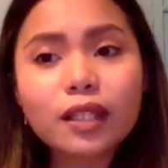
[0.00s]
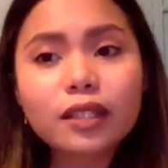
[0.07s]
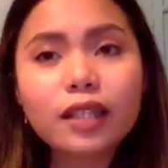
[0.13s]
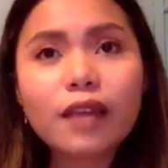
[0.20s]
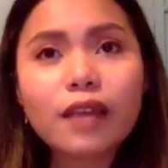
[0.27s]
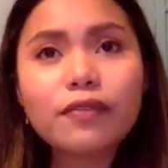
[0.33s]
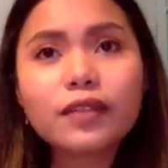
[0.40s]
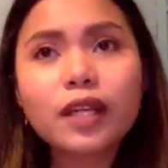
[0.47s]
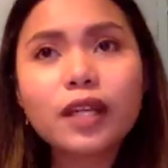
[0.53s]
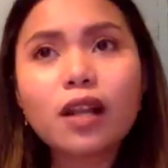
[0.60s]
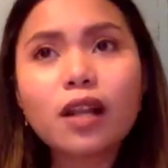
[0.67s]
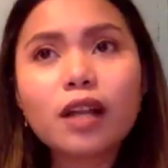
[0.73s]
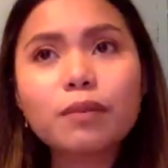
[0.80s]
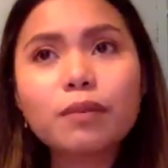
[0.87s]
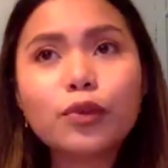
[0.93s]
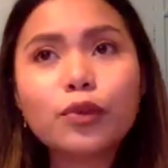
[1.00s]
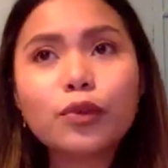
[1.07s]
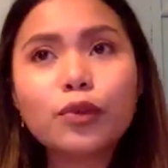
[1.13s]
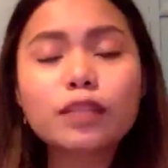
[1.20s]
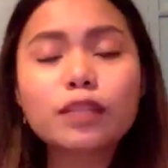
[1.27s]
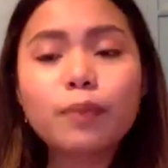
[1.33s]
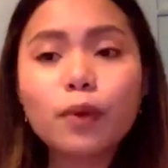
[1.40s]
definitely a lot more
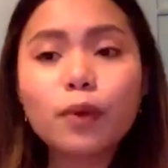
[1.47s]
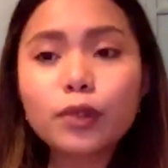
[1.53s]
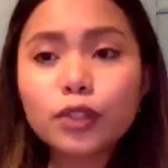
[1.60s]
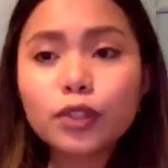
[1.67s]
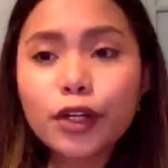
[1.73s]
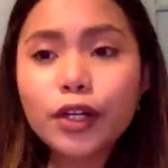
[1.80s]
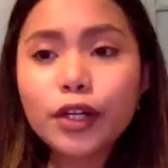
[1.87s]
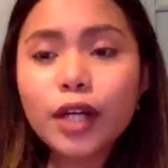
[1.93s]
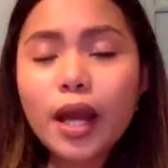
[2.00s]
exposure.